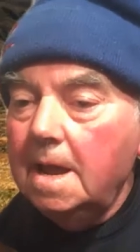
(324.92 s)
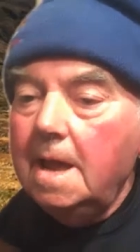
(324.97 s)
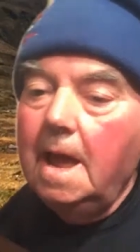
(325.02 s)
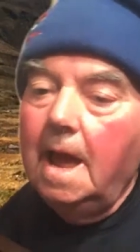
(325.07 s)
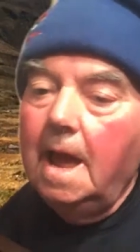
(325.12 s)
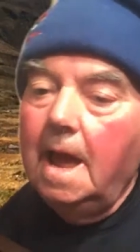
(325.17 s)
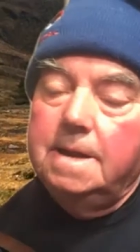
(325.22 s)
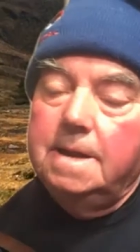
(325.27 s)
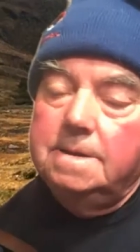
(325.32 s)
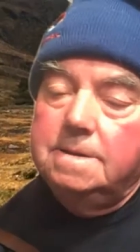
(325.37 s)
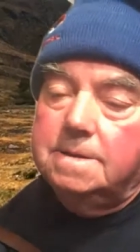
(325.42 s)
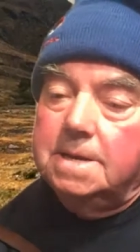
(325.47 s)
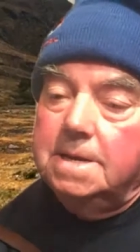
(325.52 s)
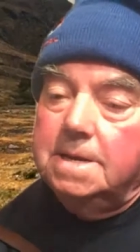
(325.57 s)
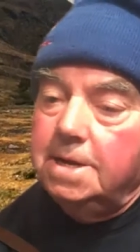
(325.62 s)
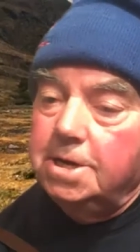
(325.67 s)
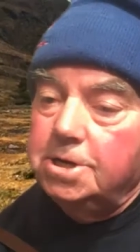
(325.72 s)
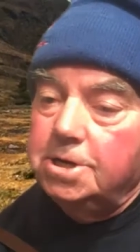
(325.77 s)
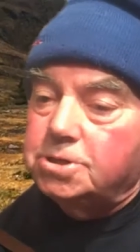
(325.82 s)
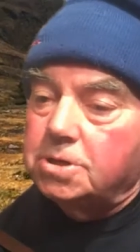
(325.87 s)
and
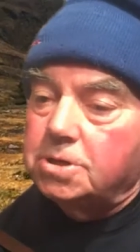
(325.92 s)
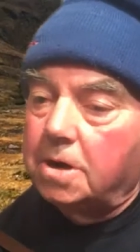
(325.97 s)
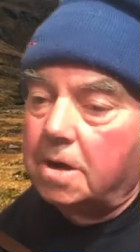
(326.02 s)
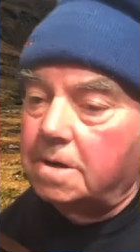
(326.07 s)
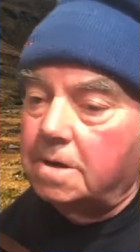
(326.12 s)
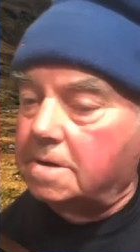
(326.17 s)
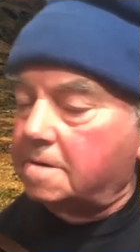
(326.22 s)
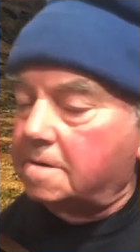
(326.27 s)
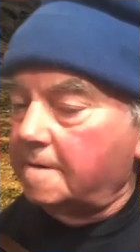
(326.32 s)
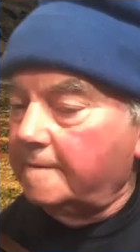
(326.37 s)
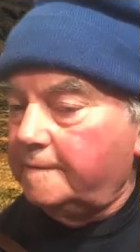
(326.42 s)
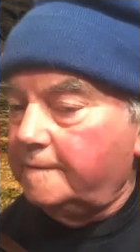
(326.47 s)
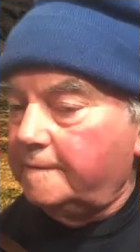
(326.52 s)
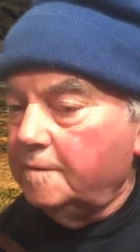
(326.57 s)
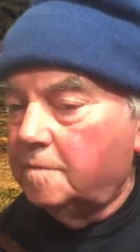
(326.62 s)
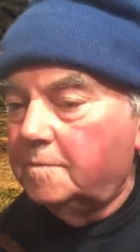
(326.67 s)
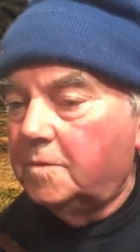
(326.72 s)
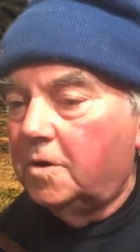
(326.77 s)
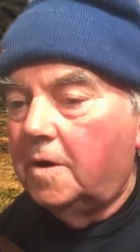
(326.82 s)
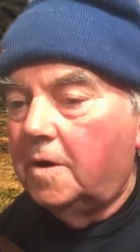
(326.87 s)
then he showed her a few
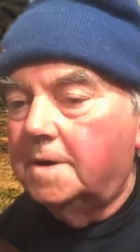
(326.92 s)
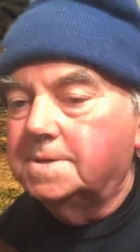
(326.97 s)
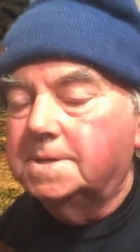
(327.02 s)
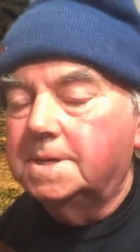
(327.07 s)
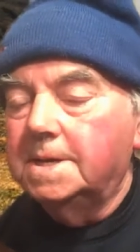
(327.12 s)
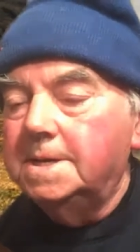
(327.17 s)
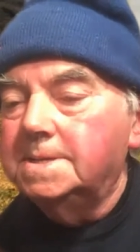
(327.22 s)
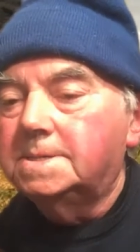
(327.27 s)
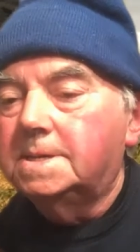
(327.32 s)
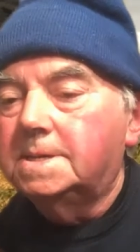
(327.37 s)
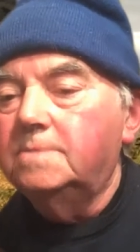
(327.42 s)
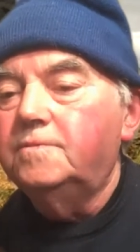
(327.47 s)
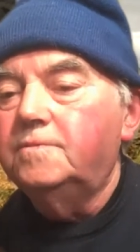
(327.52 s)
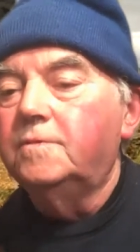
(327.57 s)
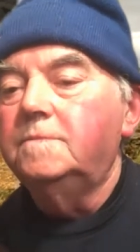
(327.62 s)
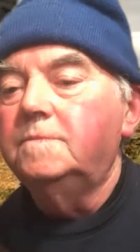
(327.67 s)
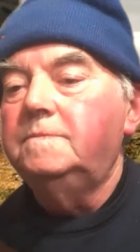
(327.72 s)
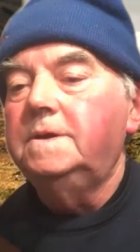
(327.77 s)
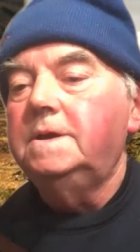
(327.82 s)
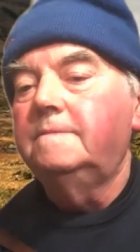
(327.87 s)
more things that
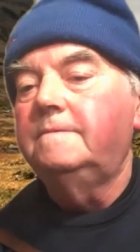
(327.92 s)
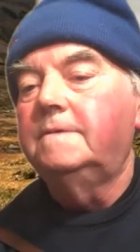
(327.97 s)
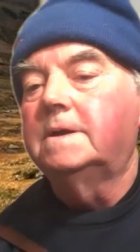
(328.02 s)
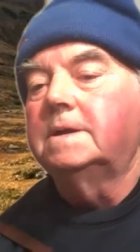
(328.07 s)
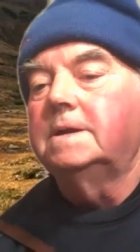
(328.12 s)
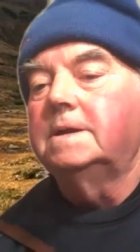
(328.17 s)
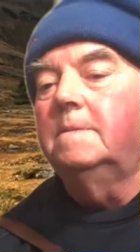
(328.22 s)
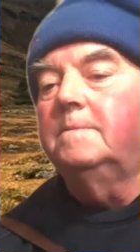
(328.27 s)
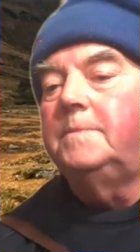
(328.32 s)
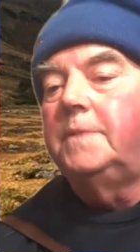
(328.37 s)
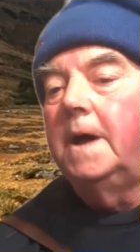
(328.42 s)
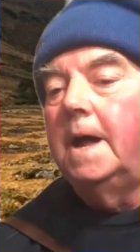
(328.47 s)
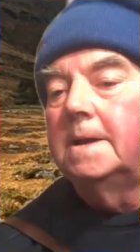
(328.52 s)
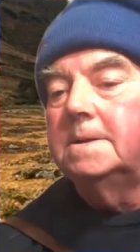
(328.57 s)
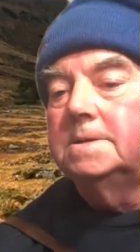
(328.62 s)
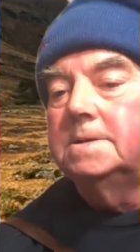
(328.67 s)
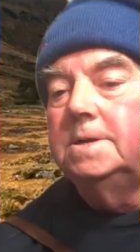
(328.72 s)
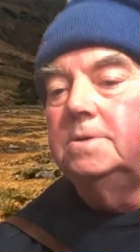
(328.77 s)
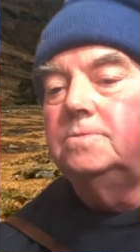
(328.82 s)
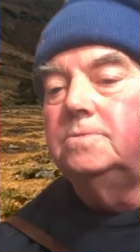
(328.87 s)
would be very
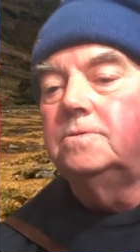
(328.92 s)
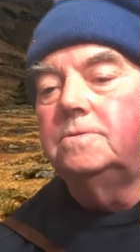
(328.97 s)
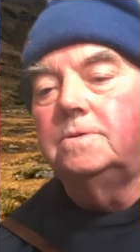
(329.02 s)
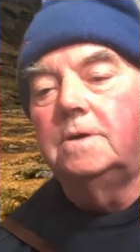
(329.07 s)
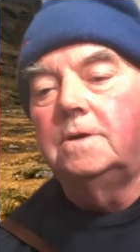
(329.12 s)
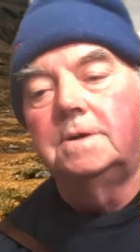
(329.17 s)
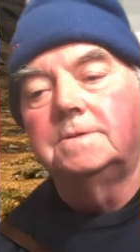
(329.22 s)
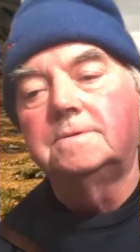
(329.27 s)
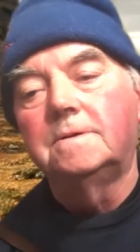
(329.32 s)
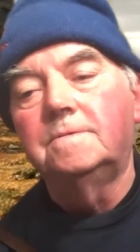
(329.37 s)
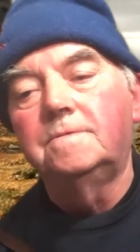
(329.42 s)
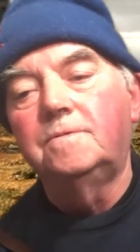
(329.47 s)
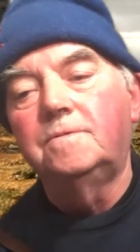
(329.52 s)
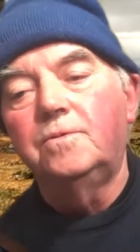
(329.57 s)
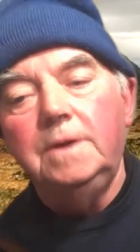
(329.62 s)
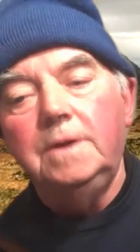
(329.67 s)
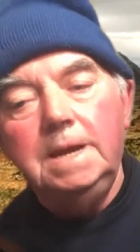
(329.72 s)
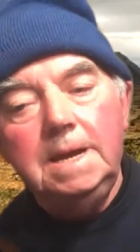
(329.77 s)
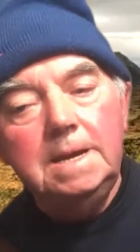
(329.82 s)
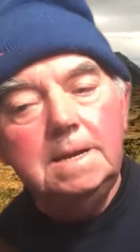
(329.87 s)
important to know the
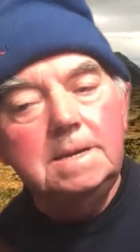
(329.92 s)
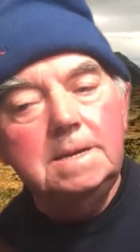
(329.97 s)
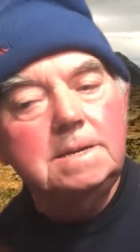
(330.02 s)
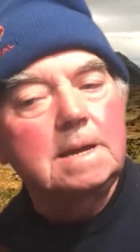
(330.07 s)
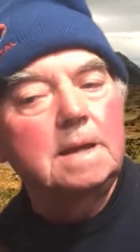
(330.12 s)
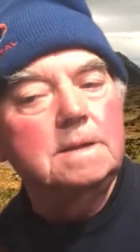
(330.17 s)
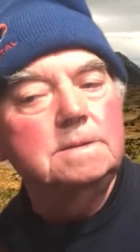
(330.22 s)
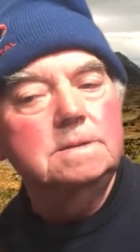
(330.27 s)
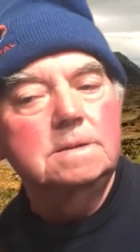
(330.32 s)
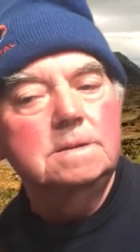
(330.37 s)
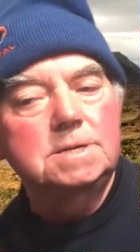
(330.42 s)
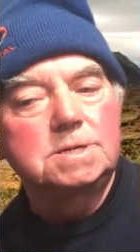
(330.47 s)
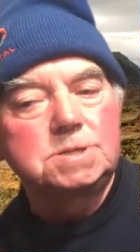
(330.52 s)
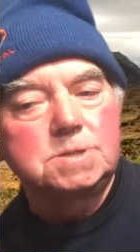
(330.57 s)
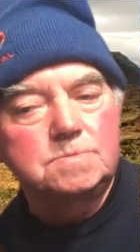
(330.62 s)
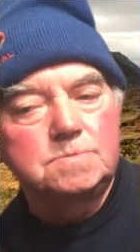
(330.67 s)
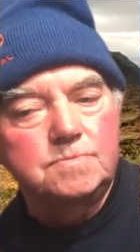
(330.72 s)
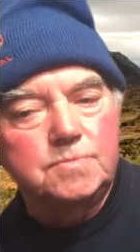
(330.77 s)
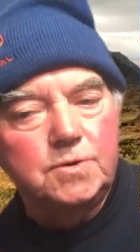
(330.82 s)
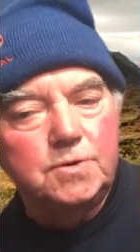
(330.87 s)
wheat and the
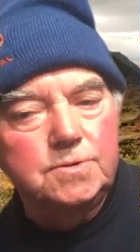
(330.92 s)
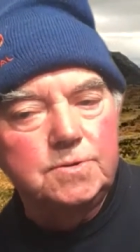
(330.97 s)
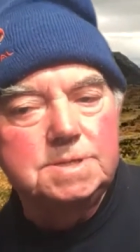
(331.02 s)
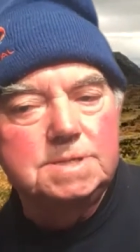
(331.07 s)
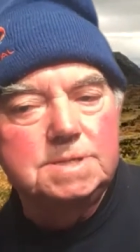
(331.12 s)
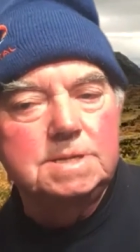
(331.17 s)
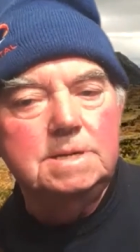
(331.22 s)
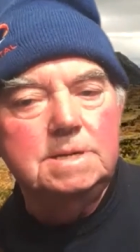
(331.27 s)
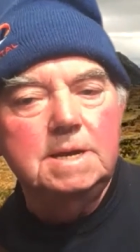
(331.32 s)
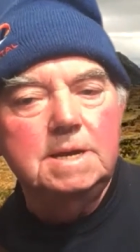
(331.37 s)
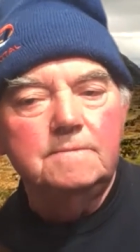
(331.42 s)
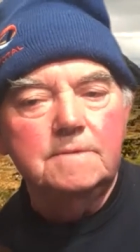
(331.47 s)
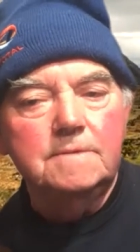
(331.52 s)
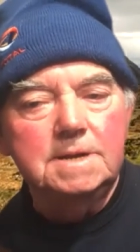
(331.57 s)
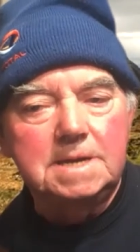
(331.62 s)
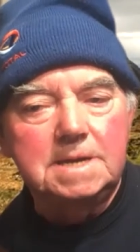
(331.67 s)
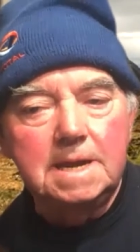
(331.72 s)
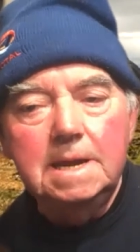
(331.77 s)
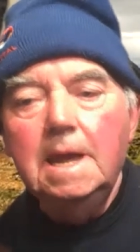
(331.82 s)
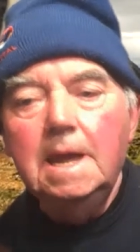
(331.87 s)
spuds and
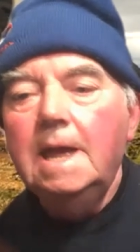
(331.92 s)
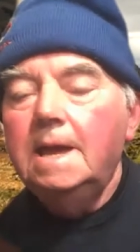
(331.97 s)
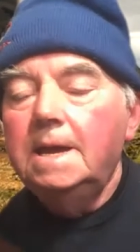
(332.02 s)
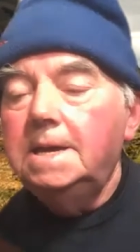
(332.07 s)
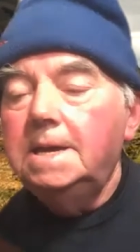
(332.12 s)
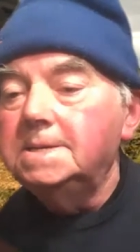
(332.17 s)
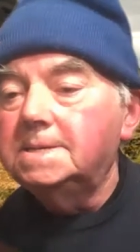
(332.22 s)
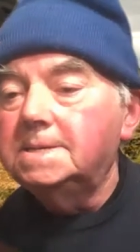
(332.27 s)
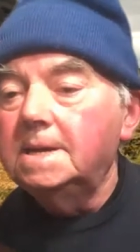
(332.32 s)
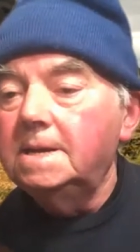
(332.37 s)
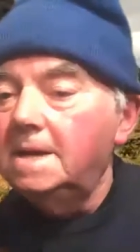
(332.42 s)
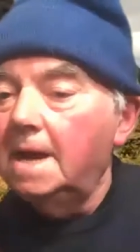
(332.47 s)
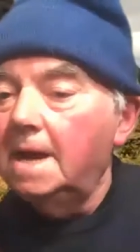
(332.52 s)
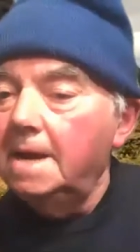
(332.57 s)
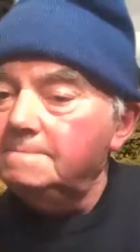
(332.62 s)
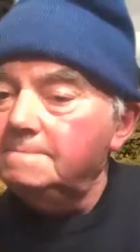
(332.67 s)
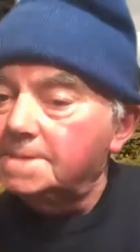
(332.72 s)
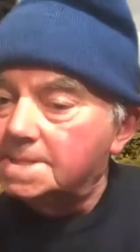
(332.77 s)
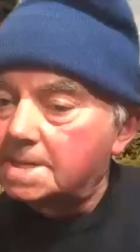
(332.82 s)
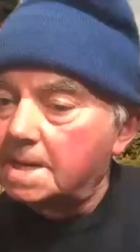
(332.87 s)
everything. He said,
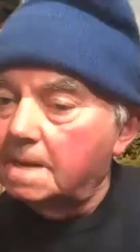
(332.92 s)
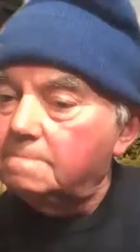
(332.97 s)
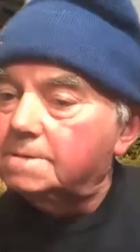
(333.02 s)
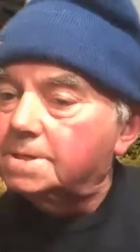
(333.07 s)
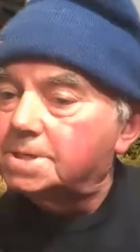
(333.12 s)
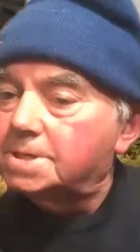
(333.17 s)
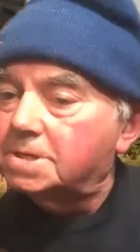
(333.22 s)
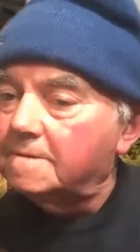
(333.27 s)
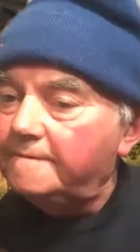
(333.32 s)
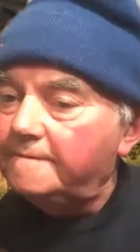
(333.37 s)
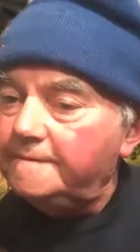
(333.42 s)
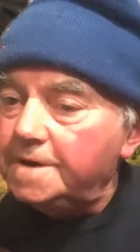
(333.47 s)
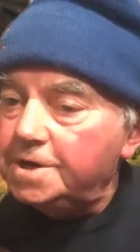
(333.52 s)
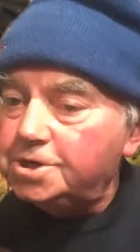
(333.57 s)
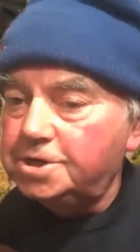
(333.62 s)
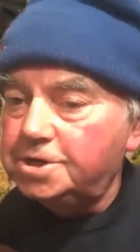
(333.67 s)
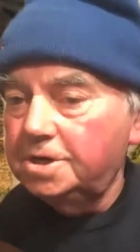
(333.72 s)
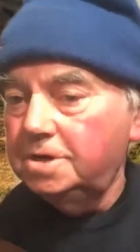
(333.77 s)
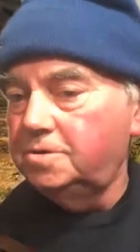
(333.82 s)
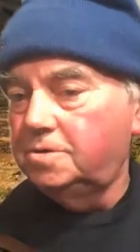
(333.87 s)
I'm
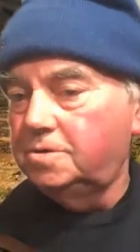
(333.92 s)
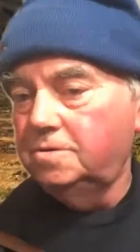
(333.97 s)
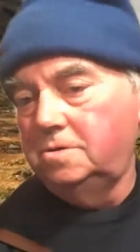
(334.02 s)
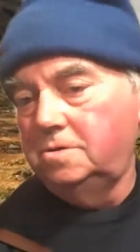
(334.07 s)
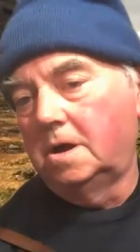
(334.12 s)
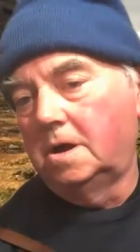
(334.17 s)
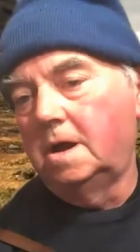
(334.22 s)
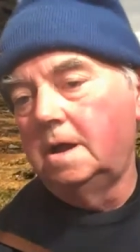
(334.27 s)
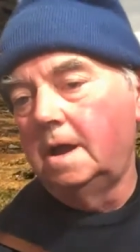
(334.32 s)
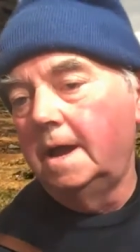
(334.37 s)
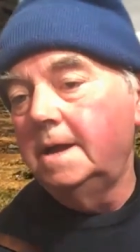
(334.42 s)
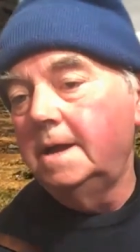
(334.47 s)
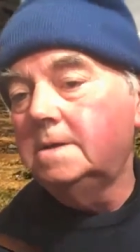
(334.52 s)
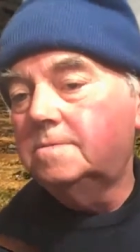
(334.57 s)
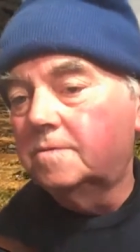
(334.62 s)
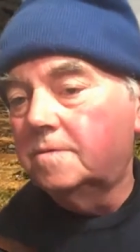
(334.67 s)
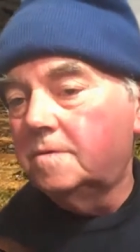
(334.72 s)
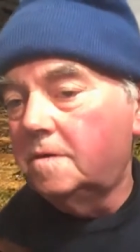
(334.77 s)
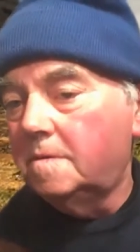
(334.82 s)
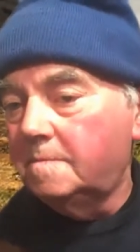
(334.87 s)
self-sufficient, you know. I
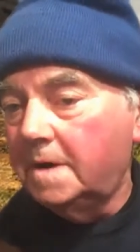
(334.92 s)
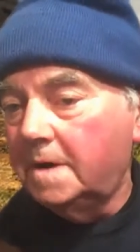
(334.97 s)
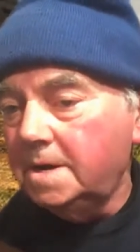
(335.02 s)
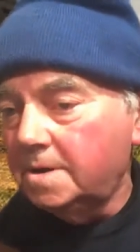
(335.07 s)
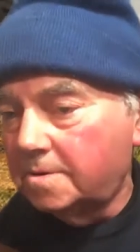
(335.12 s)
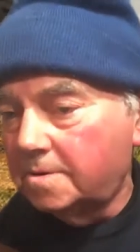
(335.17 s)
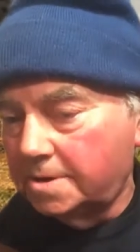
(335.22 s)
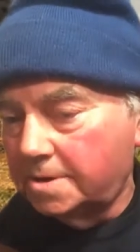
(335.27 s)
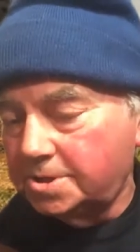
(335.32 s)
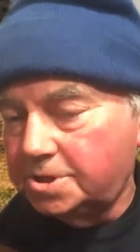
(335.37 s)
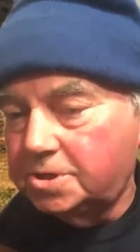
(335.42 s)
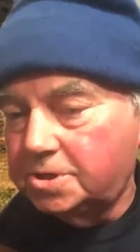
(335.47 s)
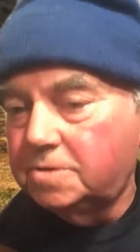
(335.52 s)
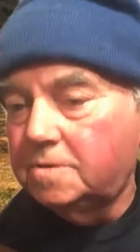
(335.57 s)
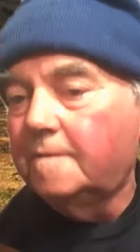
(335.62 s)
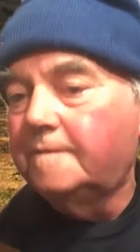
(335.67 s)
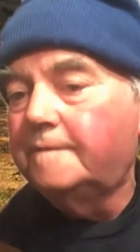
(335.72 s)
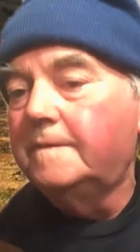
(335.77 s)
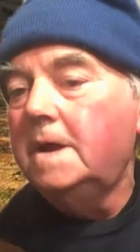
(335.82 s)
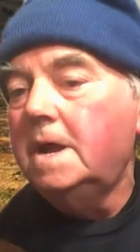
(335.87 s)
grow my own
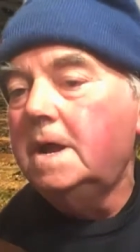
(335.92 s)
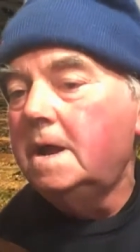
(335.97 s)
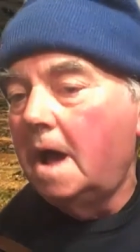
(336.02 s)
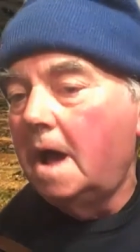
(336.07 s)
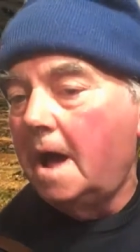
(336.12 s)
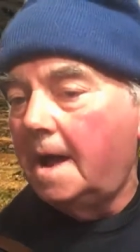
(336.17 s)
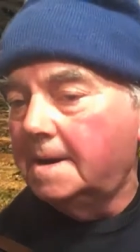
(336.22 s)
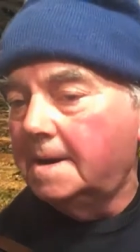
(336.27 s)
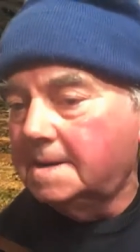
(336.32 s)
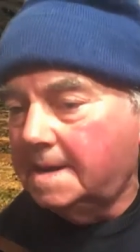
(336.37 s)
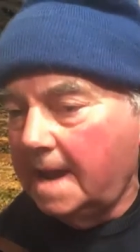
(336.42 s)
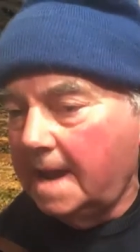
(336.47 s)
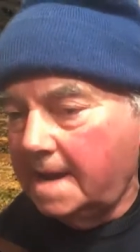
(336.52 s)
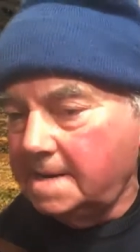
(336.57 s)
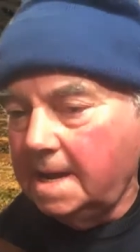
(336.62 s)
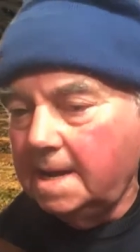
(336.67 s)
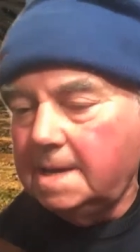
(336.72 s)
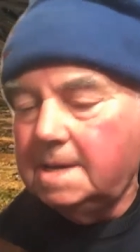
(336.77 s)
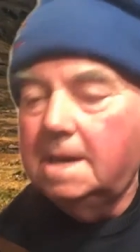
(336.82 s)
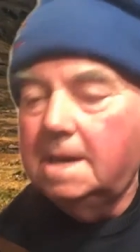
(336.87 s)
stuff, organic.